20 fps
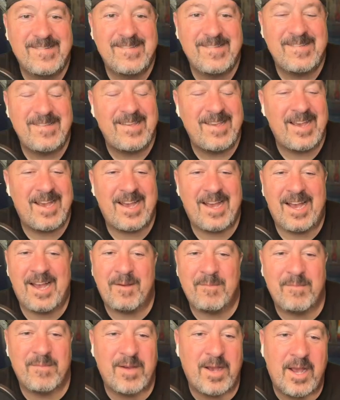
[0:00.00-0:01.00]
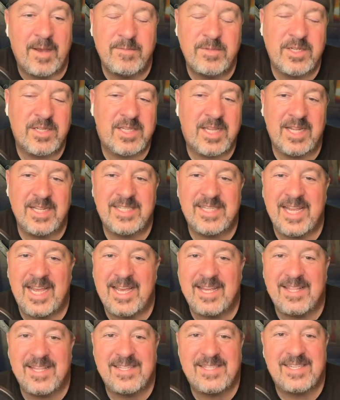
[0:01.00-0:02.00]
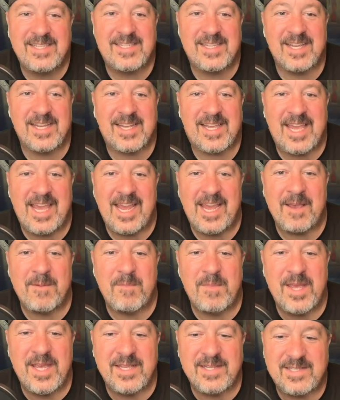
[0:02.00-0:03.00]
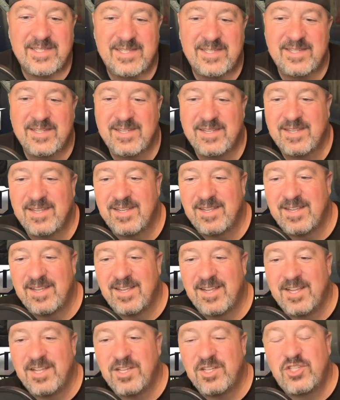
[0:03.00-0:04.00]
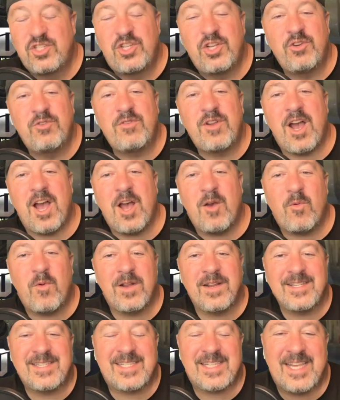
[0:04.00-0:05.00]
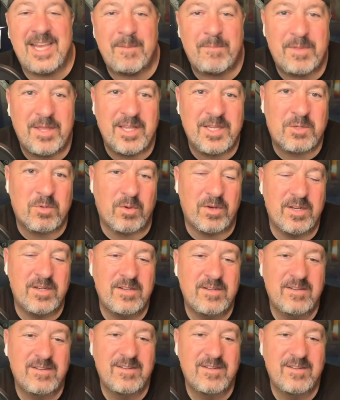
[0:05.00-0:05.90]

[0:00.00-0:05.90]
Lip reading: Yeah, I'm just gonna say this is a can't miss. Do not want to skip this one.